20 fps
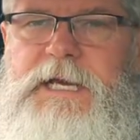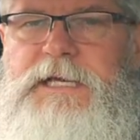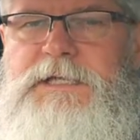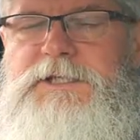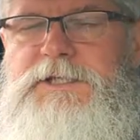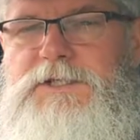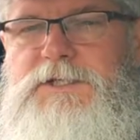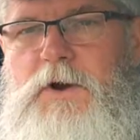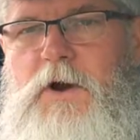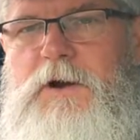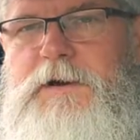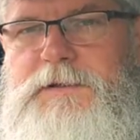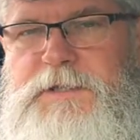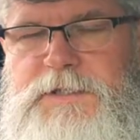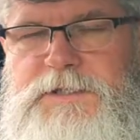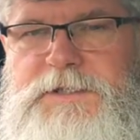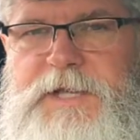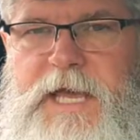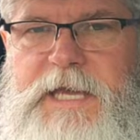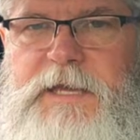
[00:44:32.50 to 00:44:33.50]
start the
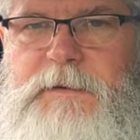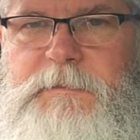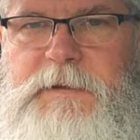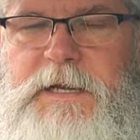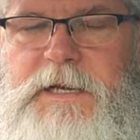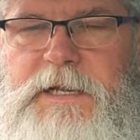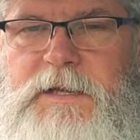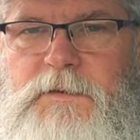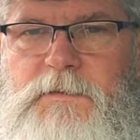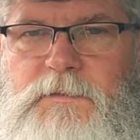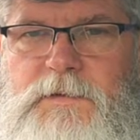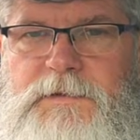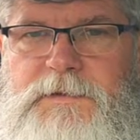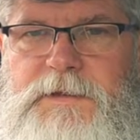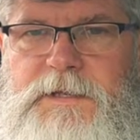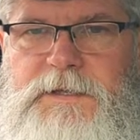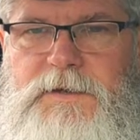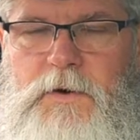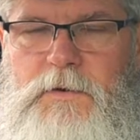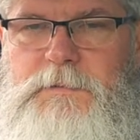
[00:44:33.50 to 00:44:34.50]
second meeting with
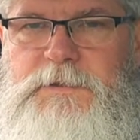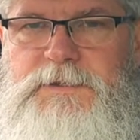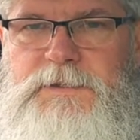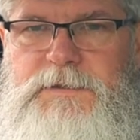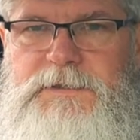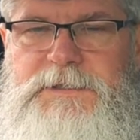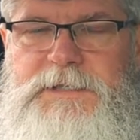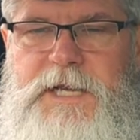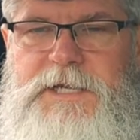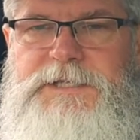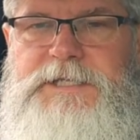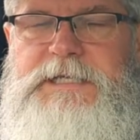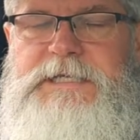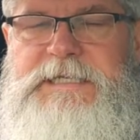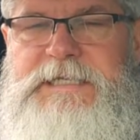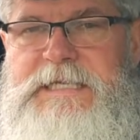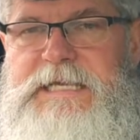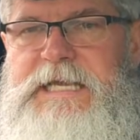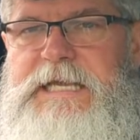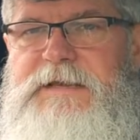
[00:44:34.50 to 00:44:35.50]
the Home
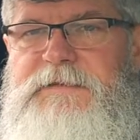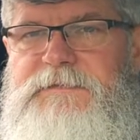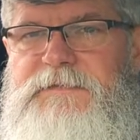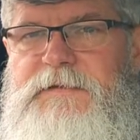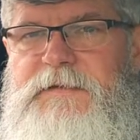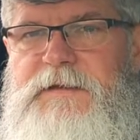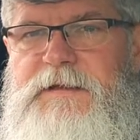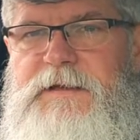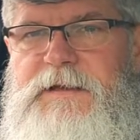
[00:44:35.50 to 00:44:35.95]
Association, leave